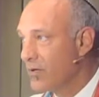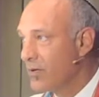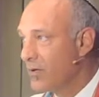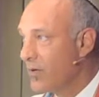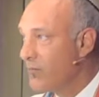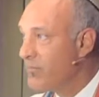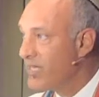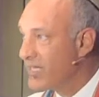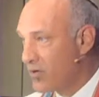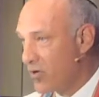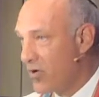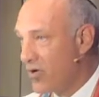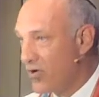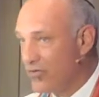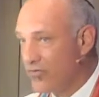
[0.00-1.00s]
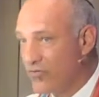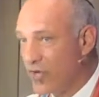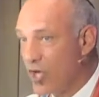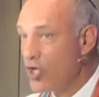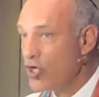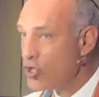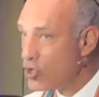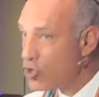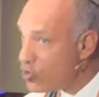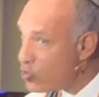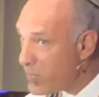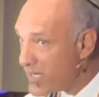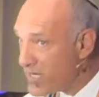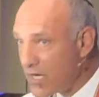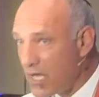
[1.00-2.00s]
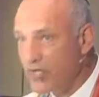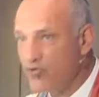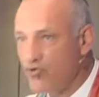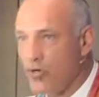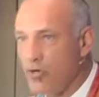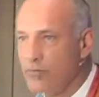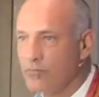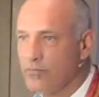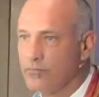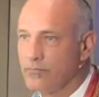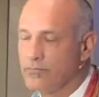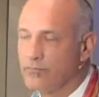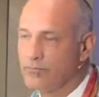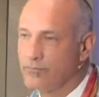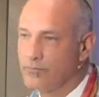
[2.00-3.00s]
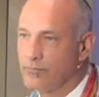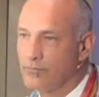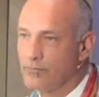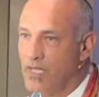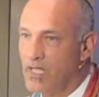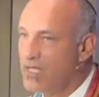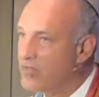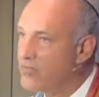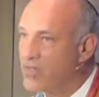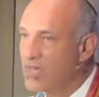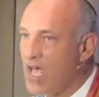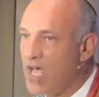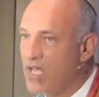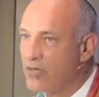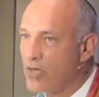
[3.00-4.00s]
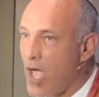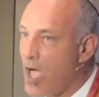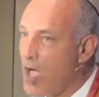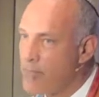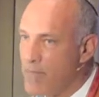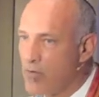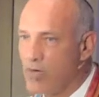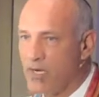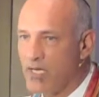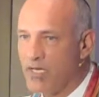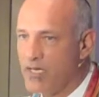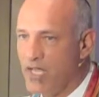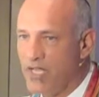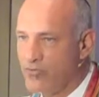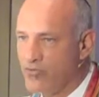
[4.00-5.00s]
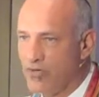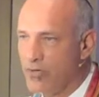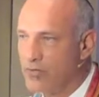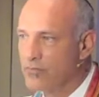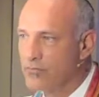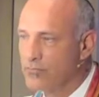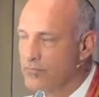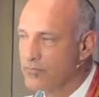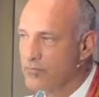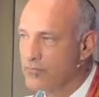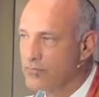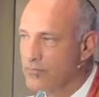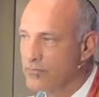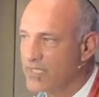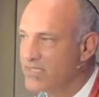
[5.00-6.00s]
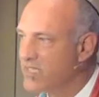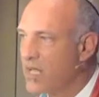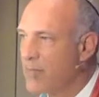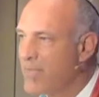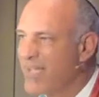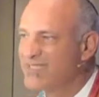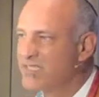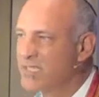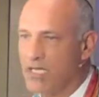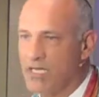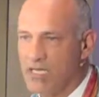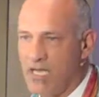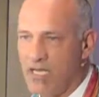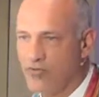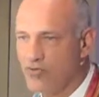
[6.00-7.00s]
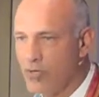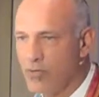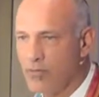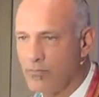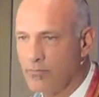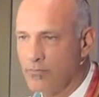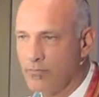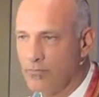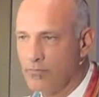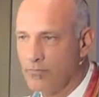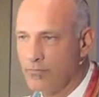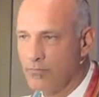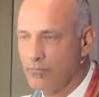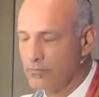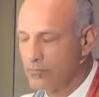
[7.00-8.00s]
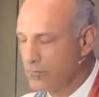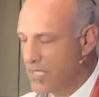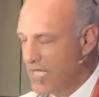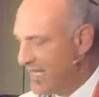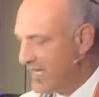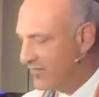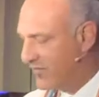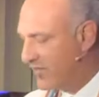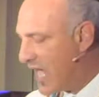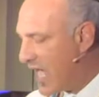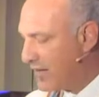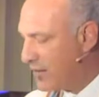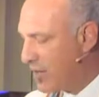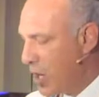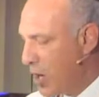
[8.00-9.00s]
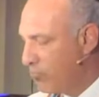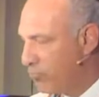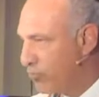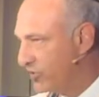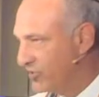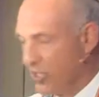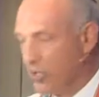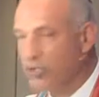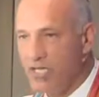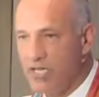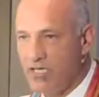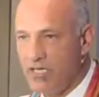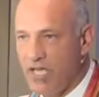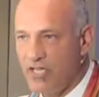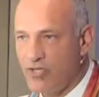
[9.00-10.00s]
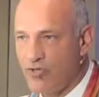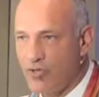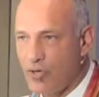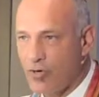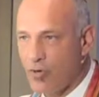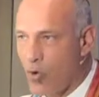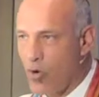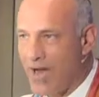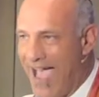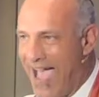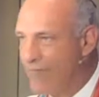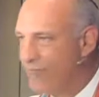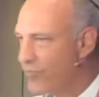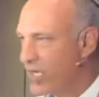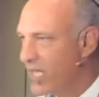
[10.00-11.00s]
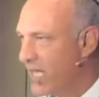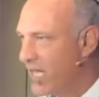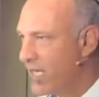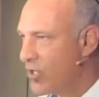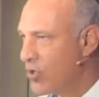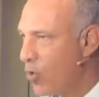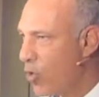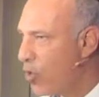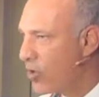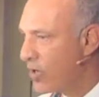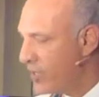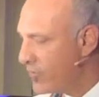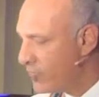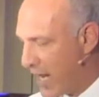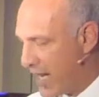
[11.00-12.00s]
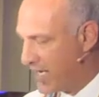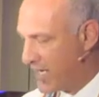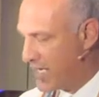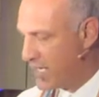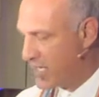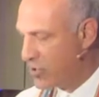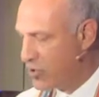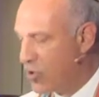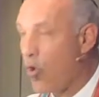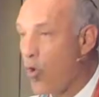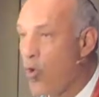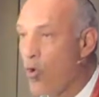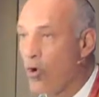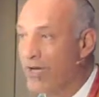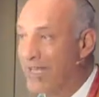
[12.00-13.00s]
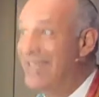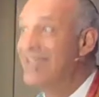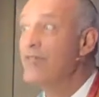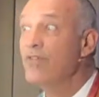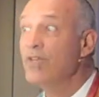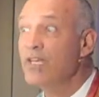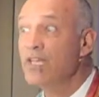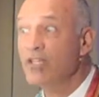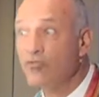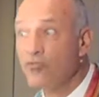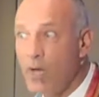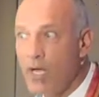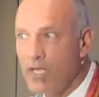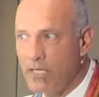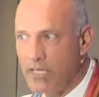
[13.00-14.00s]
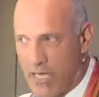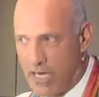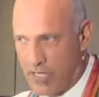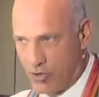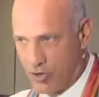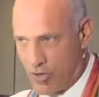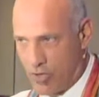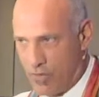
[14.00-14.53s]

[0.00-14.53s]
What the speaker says: Because human nature is not American nature. It's not Mexican nature. It's not Brazilian nature or African or Iranian or even Israeli nature.